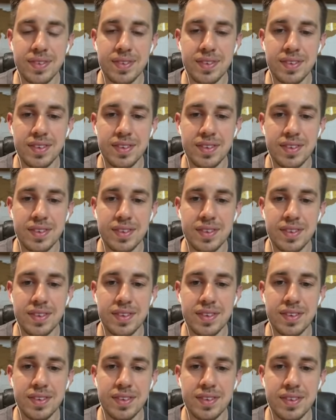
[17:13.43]

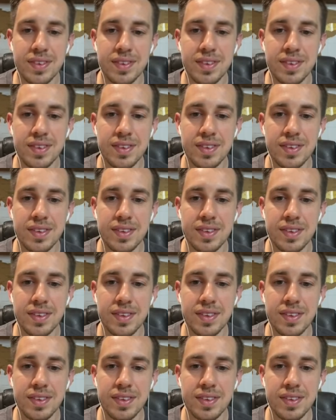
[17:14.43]

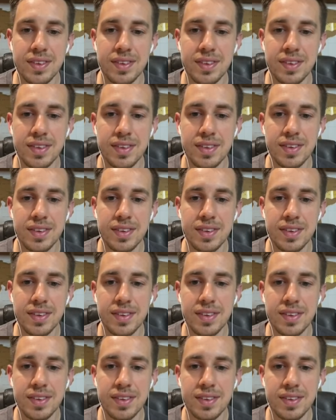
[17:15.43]

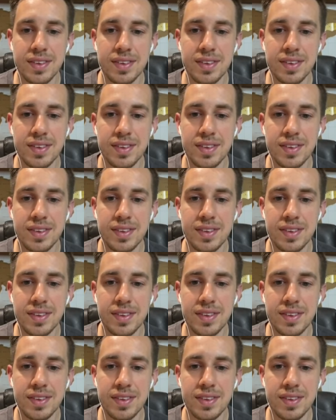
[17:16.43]

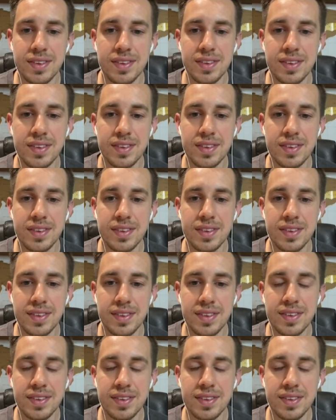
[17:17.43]

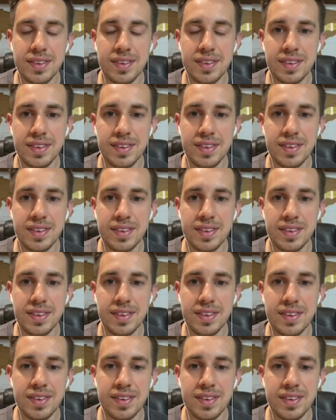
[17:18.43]

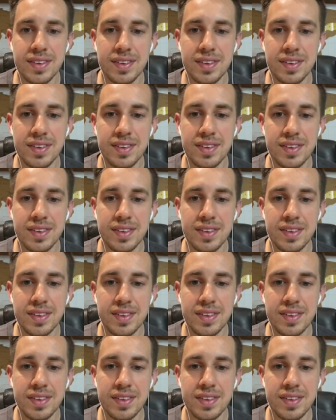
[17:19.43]
(silent)